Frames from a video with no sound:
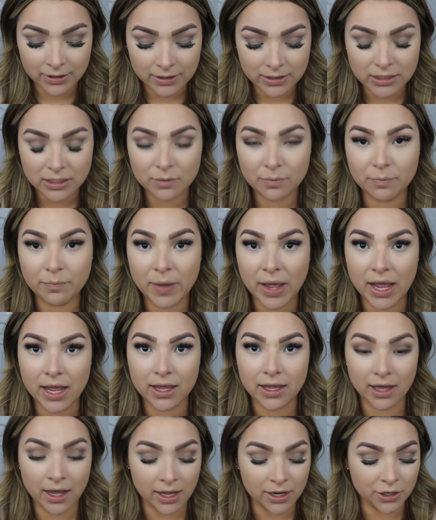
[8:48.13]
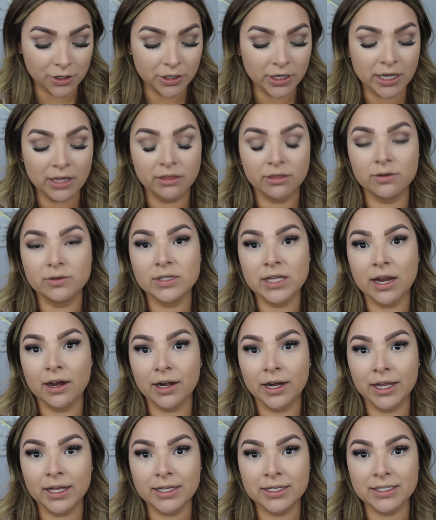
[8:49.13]
to bake underneath those
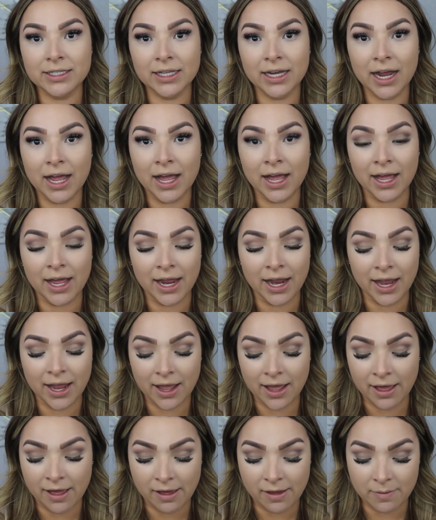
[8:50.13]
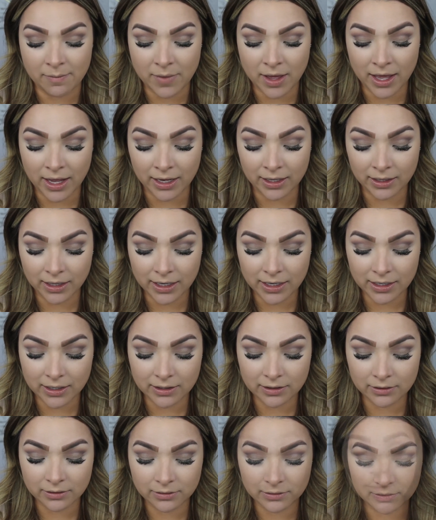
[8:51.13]
areas that I
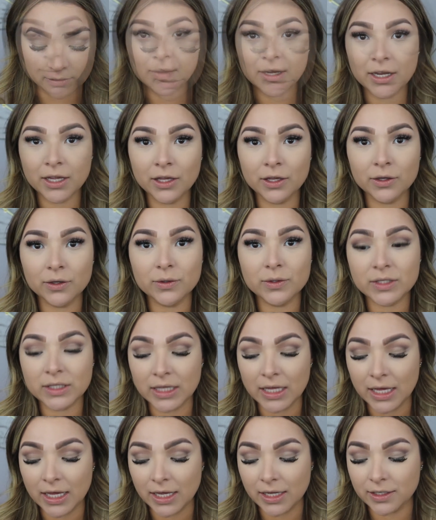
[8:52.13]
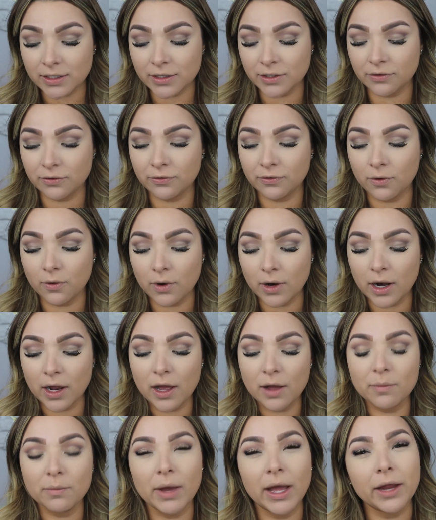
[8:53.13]
highlighted. I'm going to use the
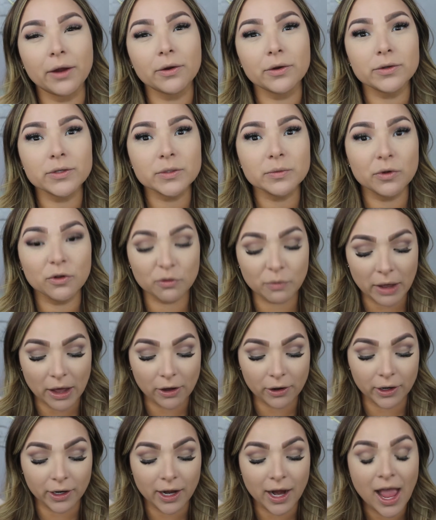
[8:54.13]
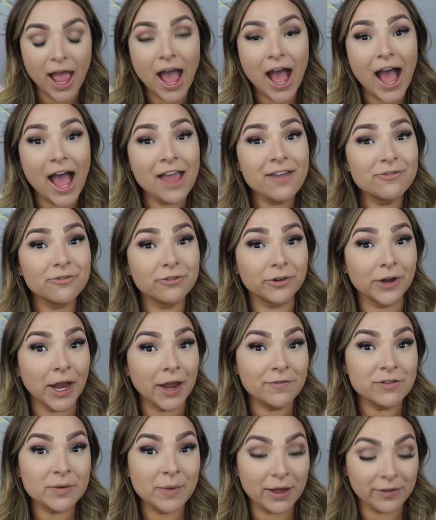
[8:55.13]
Sephora Micro Smooth Powder. I've
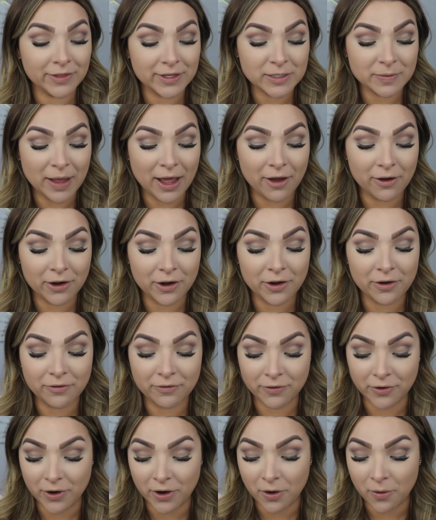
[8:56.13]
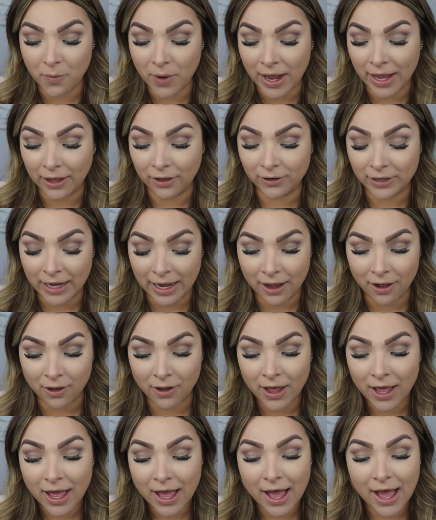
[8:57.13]
raved about this powder for a while now,
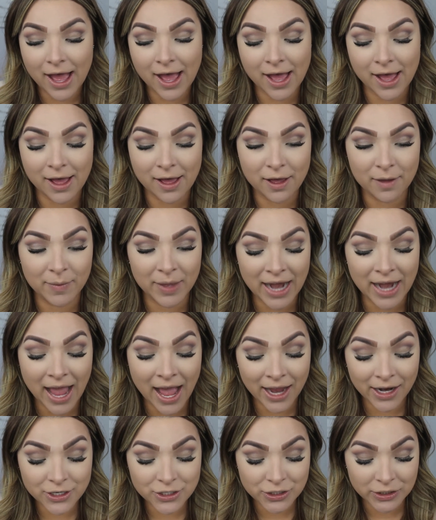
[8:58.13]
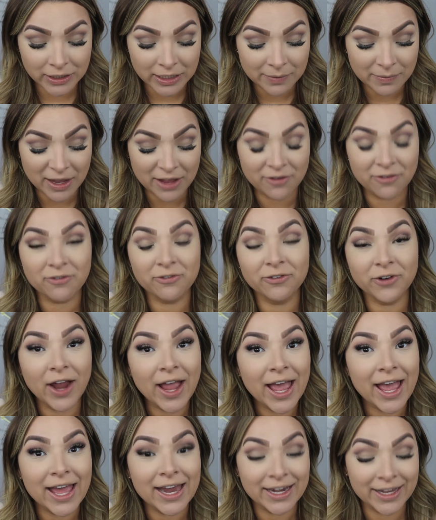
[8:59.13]
and actually my
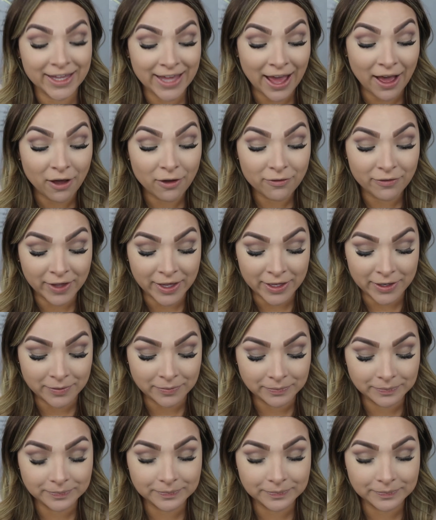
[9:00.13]
friend Calvin,